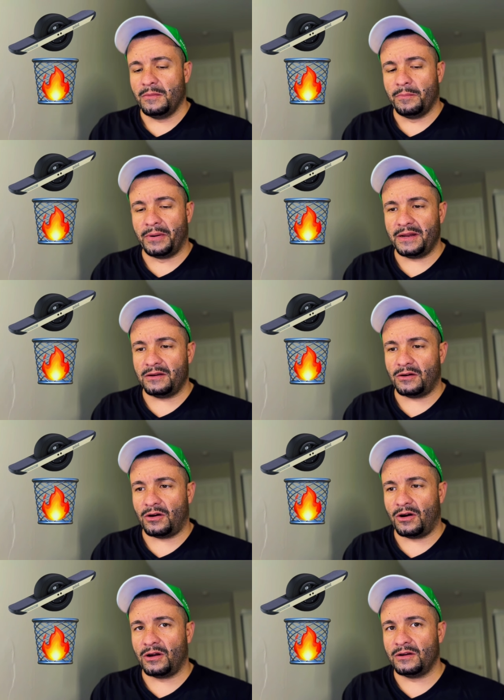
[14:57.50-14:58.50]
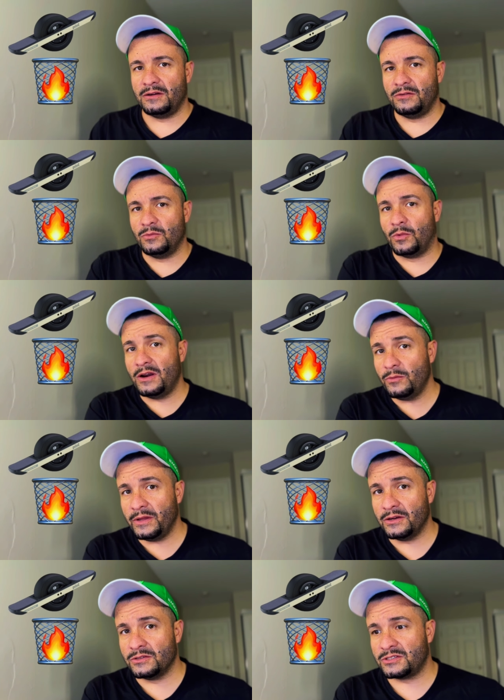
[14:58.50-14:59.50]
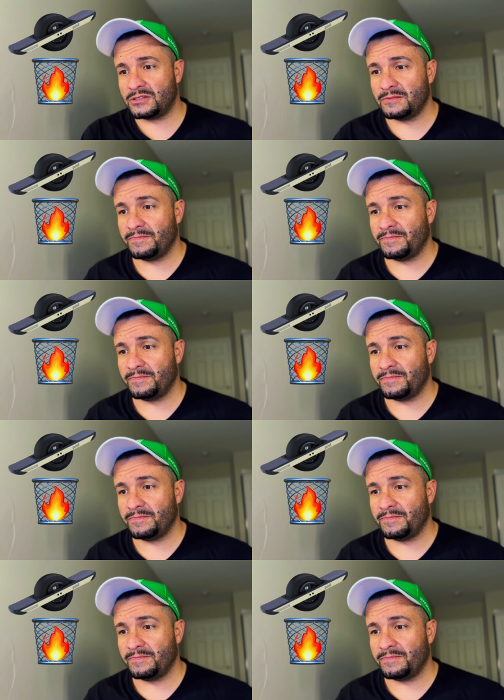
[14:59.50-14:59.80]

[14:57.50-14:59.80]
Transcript: But on one wheels,